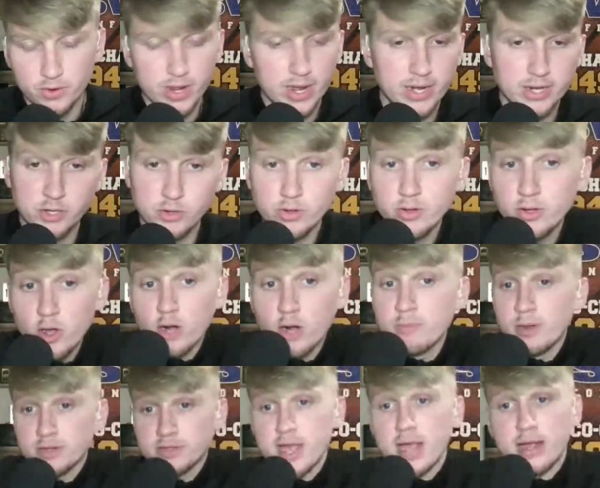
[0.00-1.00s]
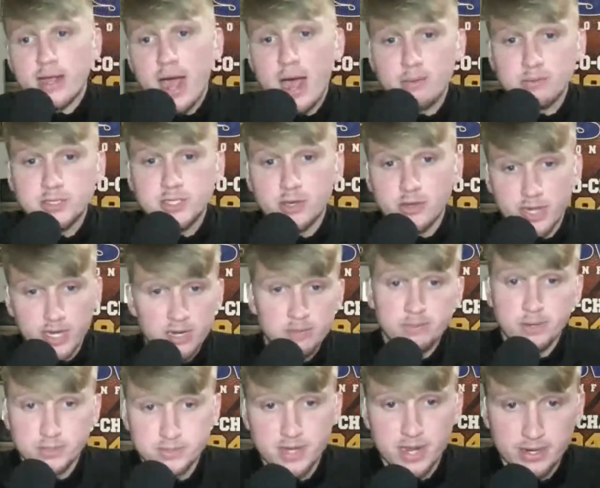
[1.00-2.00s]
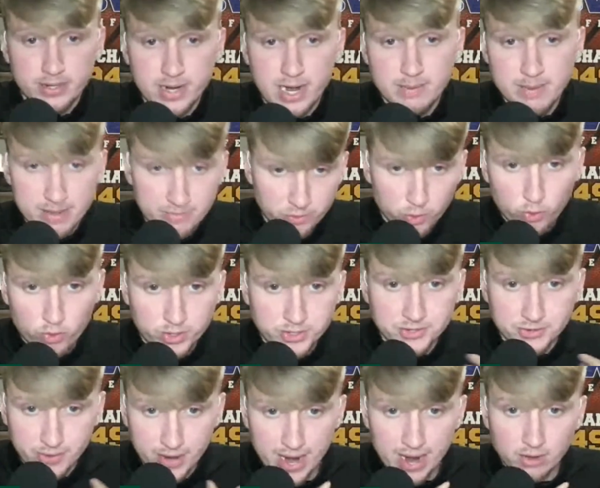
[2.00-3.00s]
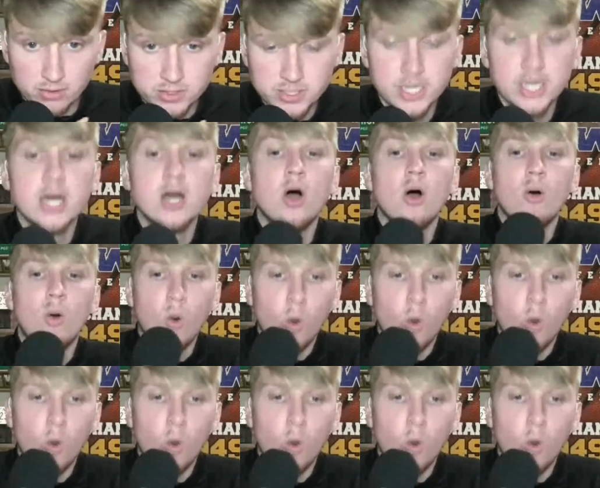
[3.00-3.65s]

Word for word: They'll got, you can go to built dot com still. Get it at built dot com. Have it ordered to your house.